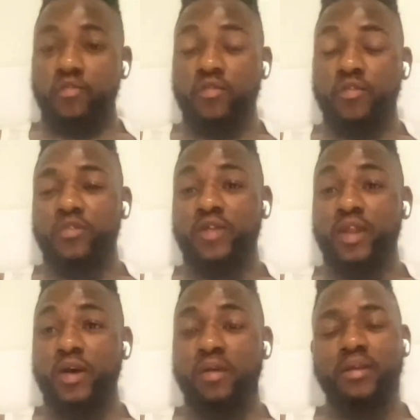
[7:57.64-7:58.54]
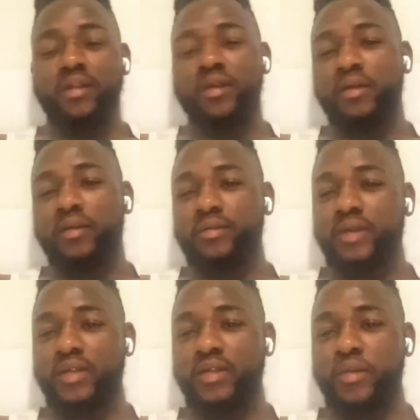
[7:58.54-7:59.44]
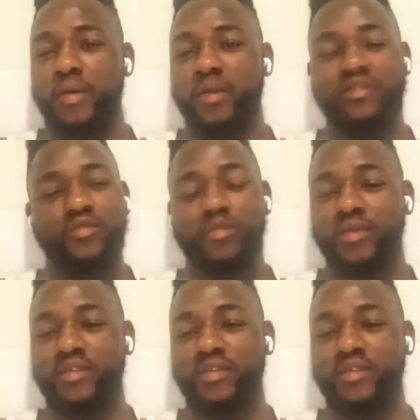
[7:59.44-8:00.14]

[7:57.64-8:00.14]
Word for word: of course, a lot, a lot, a lot of messages from